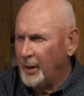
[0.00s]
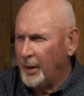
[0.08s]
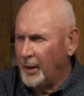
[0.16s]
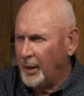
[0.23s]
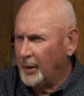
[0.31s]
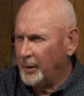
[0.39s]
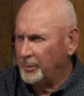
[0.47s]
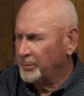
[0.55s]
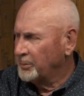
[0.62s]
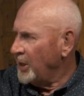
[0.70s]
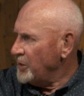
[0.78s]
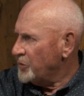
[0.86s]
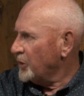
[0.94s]
uh,
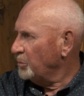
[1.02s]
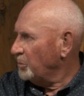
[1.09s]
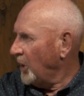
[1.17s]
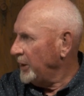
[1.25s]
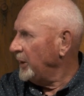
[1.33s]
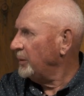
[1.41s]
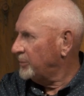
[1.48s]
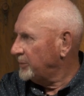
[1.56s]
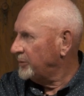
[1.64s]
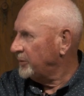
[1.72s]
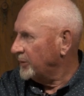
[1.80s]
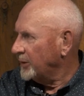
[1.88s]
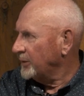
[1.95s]
raising money
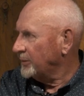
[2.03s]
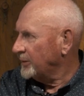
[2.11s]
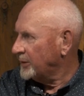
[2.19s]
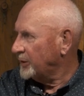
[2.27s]
for